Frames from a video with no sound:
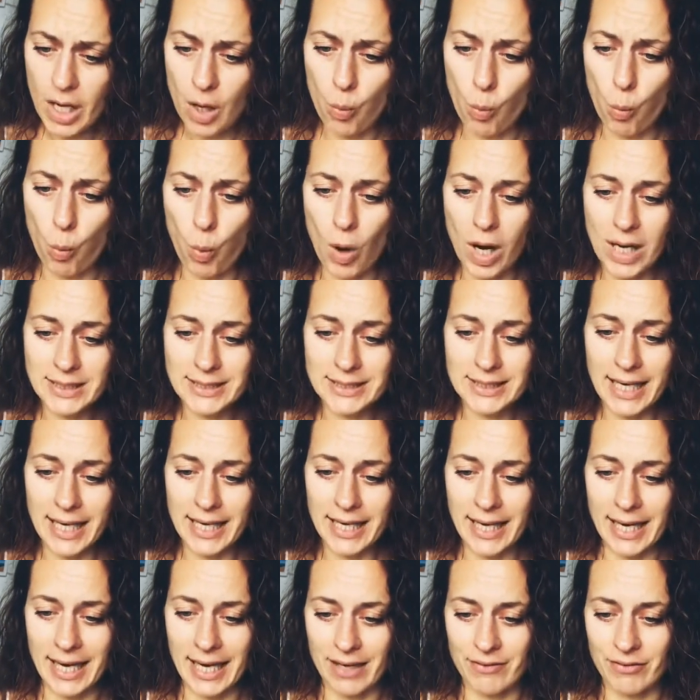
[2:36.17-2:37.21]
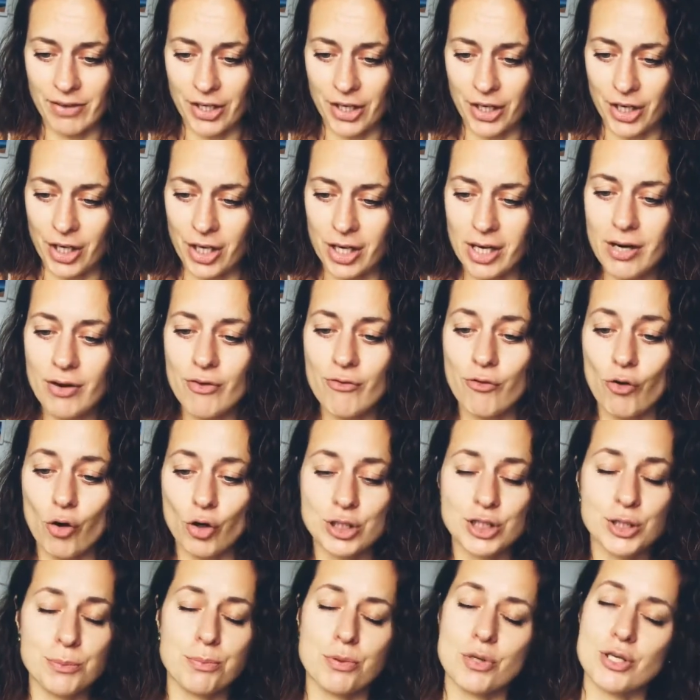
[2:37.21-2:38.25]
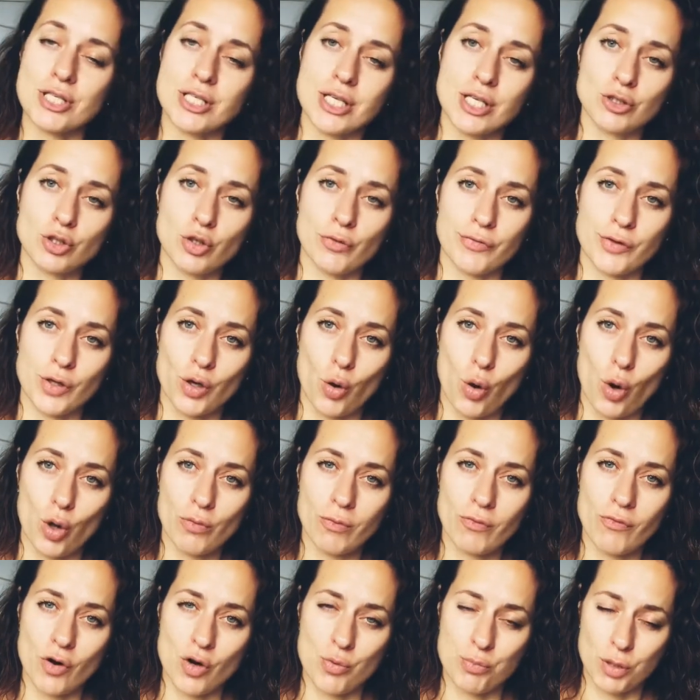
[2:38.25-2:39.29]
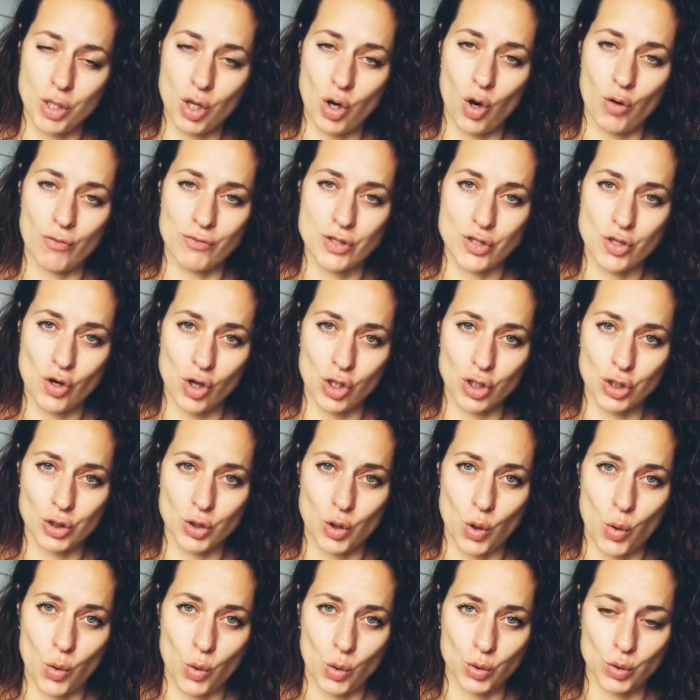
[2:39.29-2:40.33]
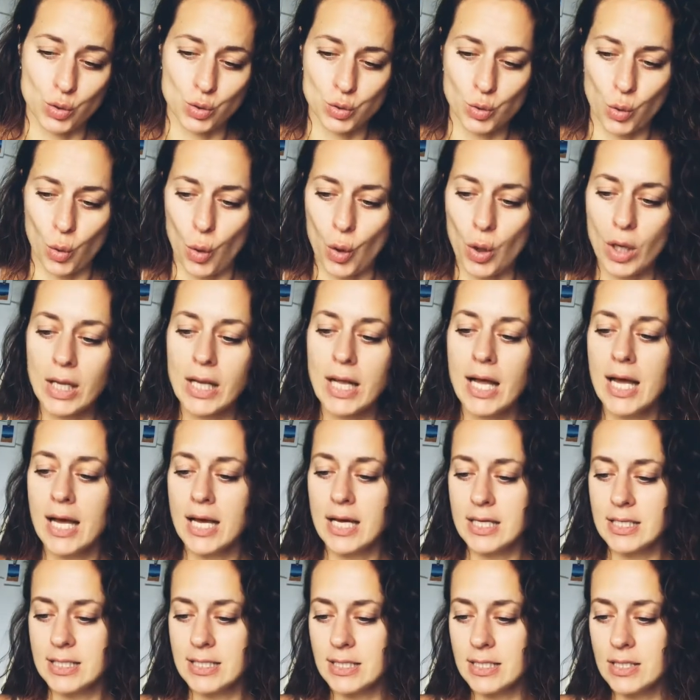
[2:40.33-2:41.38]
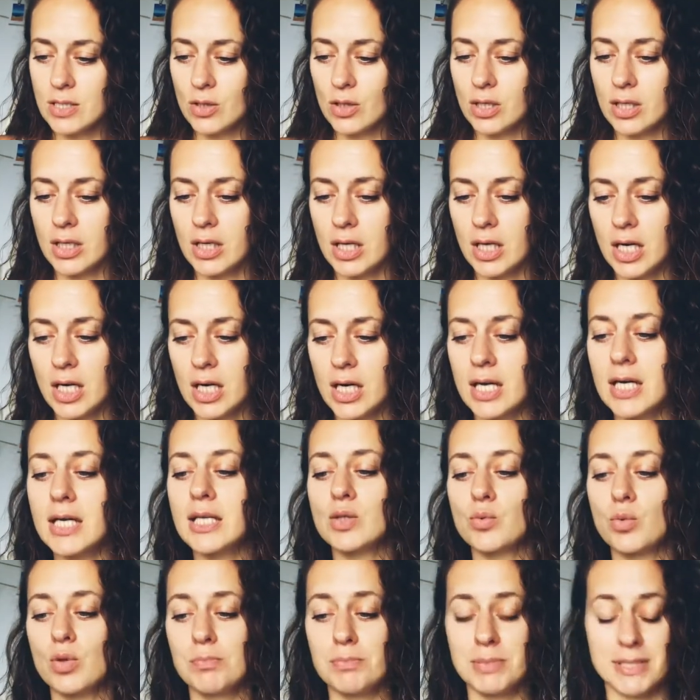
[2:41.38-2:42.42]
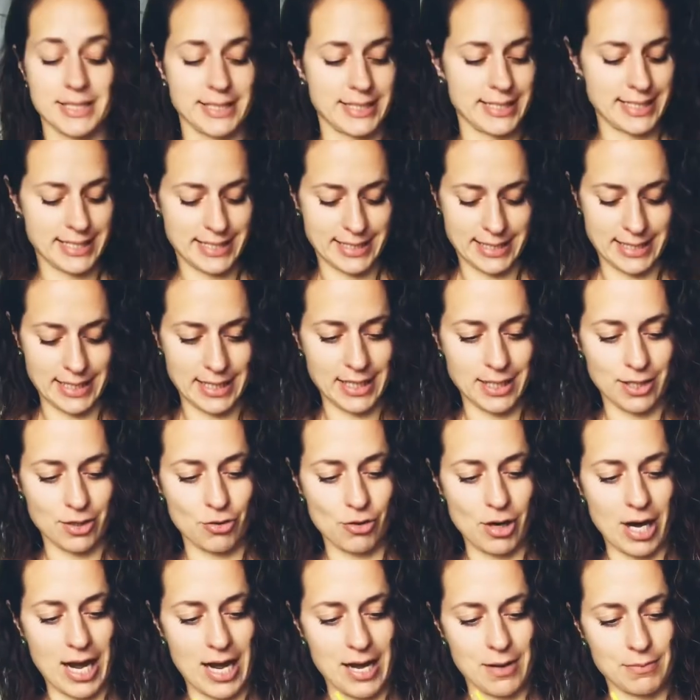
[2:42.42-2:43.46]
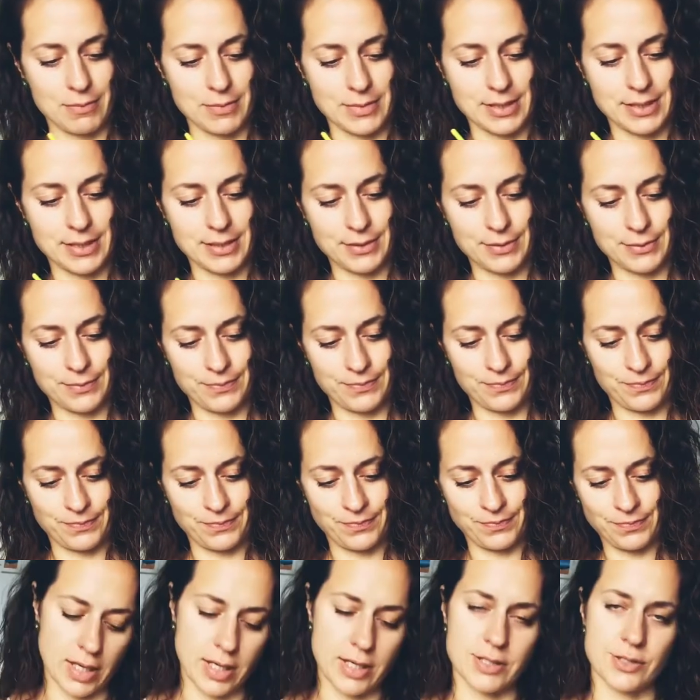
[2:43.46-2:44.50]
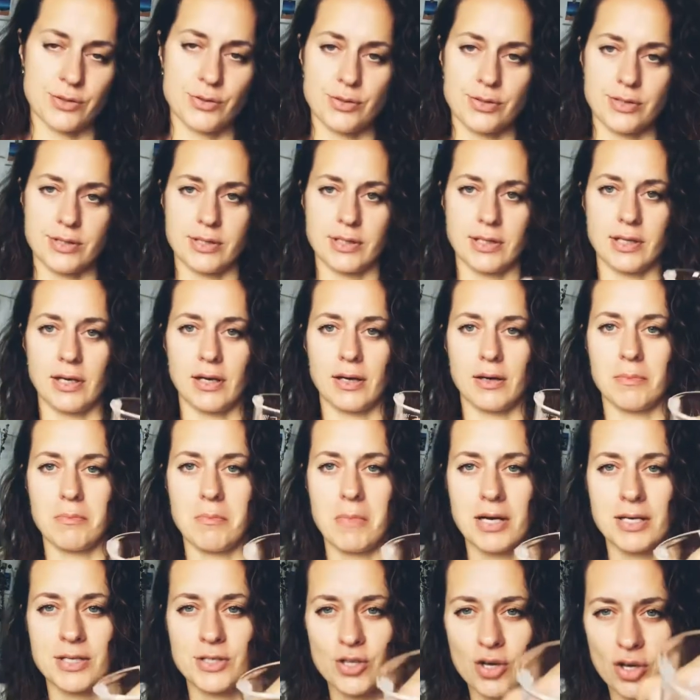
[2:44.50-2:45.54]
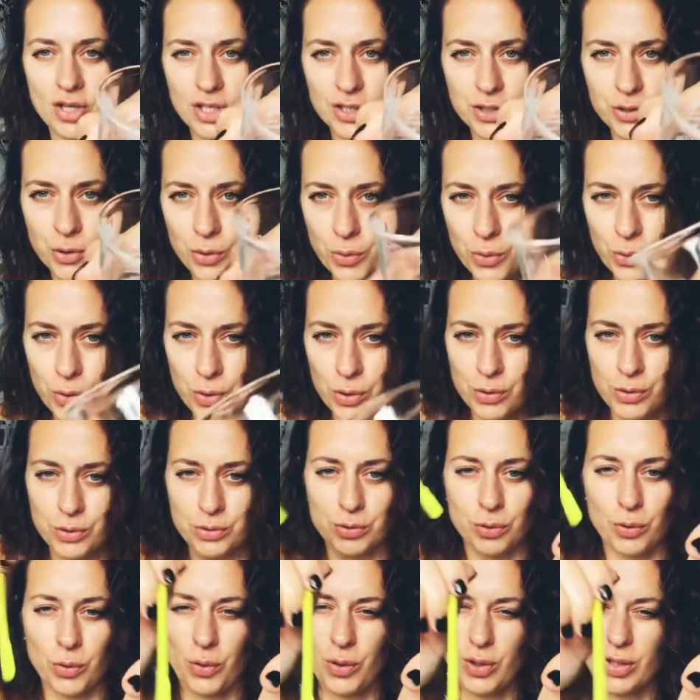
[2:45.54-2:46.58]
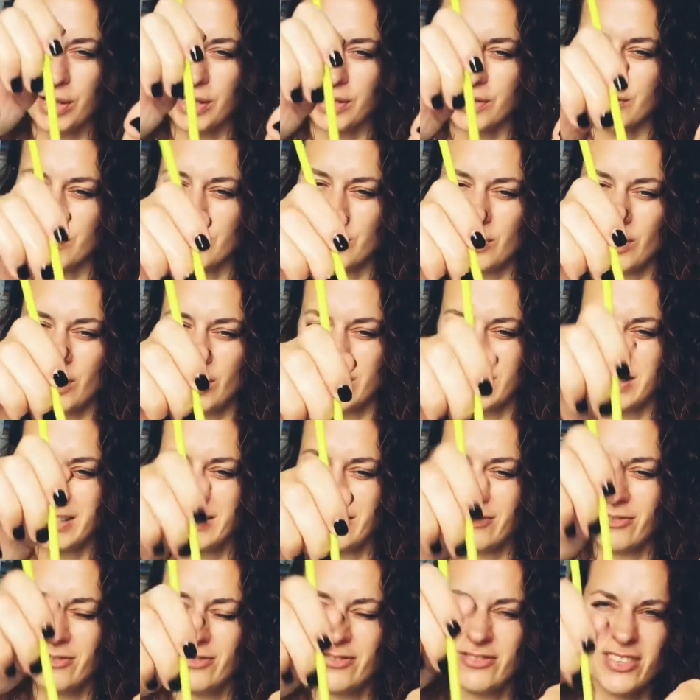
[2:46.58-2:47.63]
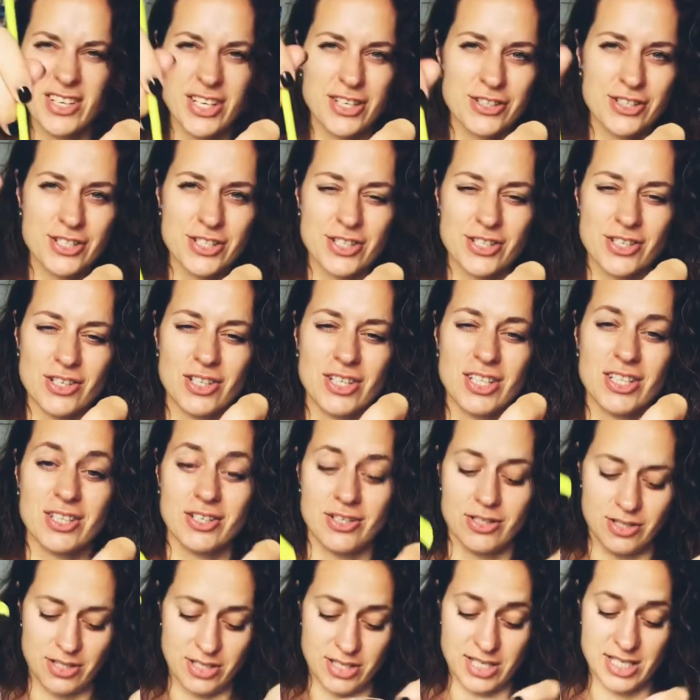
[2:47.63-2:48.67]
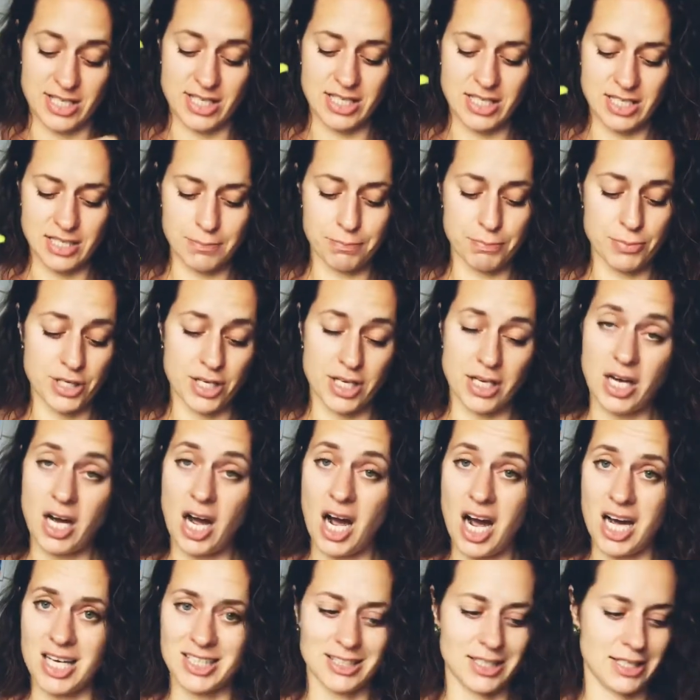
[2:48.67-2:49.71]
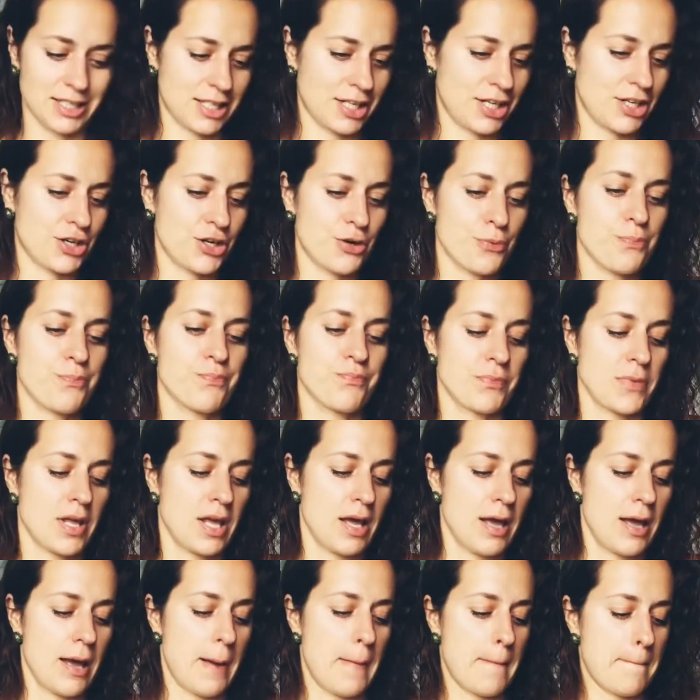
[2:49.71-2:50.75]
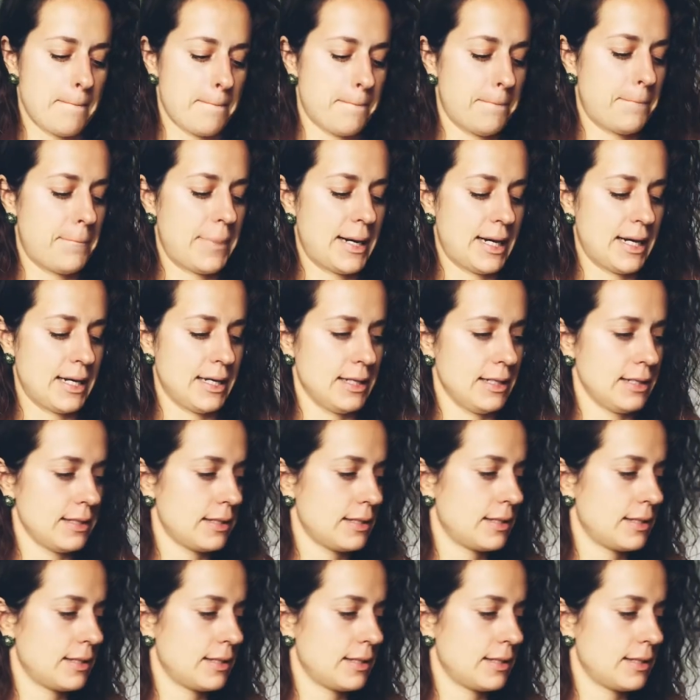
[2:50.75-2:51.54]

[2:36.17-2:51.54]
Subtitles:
what I have in here, 40% of the whole formula of solid coconut oil. So in here it will be 16 grams. As you see, my solid coconut oil, it's not very solid because it's still pretty hot in here. But